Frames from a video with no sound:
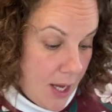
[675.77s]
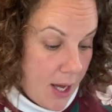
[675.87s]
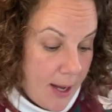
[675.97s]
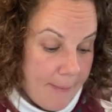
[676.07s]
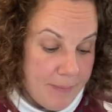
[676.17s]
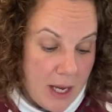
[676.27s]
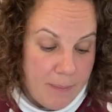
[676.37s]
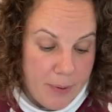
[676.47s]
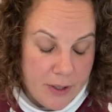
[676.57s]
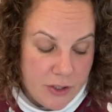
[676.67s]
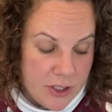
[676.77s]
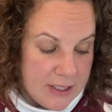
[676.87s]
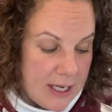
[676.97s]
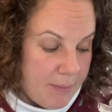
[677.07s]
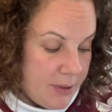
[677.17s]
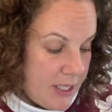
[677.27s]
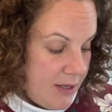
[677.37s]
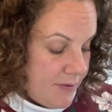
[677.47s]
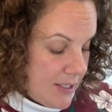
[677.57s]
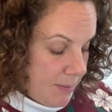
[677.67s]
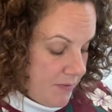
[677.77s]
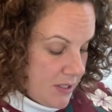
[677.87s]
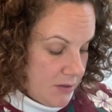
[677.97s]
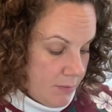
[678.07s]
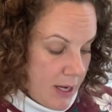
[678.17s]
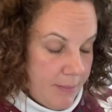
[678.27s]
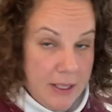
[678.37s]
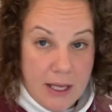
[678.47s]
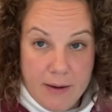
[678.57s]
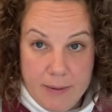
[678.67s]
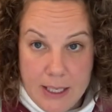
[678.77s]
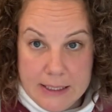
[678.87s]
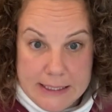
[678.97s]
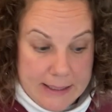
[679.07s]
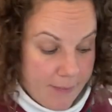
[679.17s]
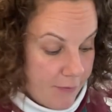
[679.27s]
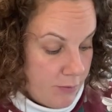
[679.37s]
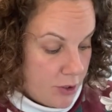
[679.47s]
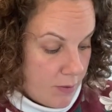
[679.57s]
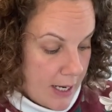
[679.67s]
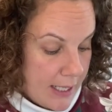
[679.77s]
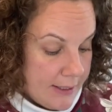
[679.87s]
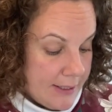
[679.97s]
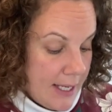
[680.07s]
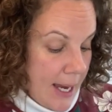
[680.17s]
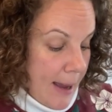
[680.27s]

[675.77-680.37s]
I purchased, I believe, some of this from Hobby Lobby and some from Joann's.